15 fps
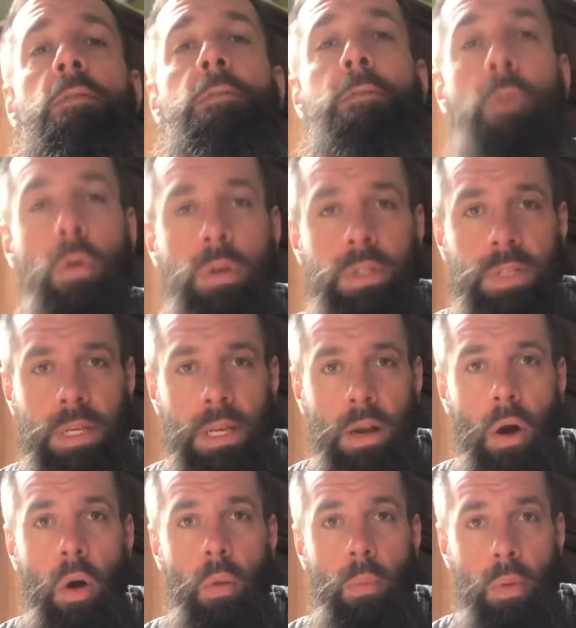forcing
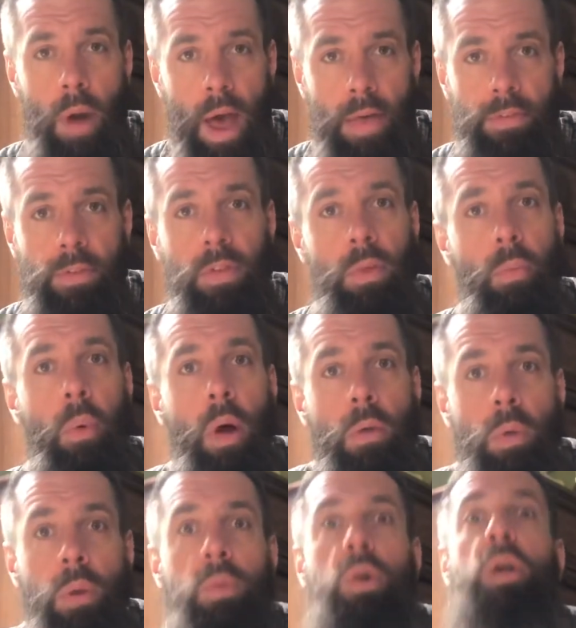our breath to the point
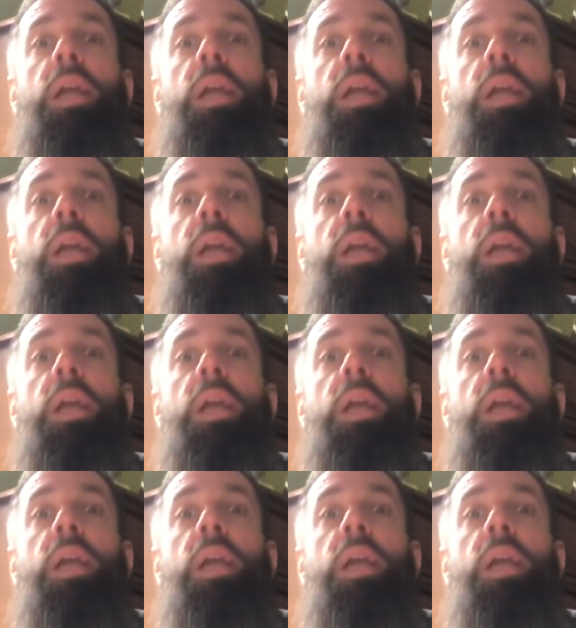where we're